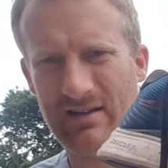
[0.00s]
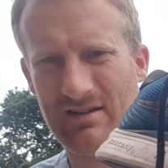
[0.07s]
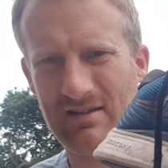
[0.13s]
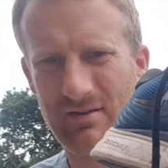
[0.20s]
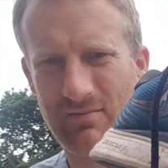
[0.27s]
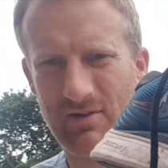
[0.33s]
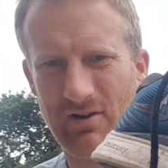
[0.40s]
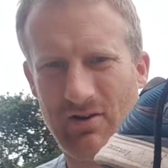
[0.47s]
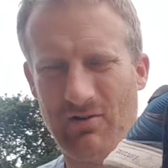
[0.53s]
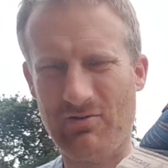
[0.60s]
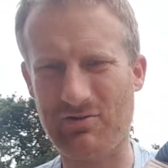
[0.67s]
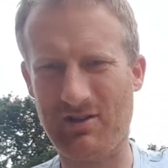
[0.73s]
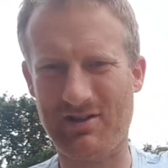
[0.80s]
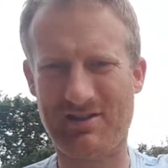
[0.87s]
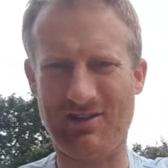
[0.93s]
some of the
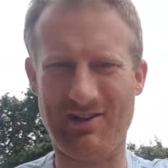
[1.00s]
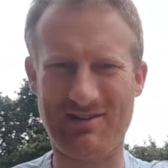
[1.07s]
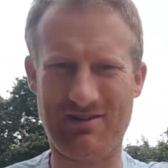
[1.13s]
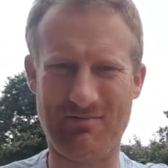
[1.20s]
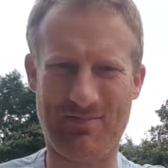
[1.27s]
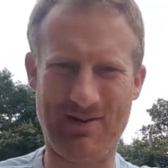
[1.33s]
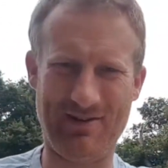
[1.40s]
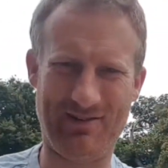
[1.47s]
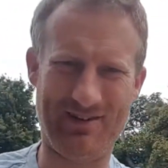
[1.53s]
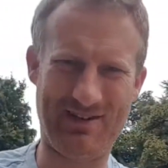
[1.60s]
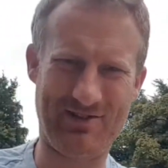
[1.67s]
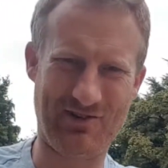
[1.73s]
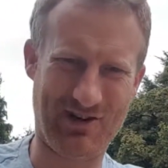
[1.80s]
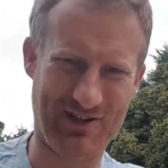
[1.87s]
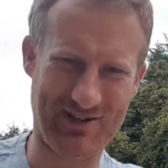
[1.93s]
holes that are starting to appear in these
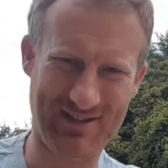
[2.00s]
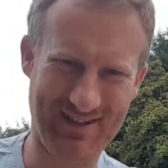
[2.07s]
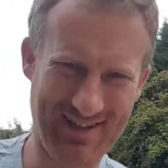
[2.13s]
trainers.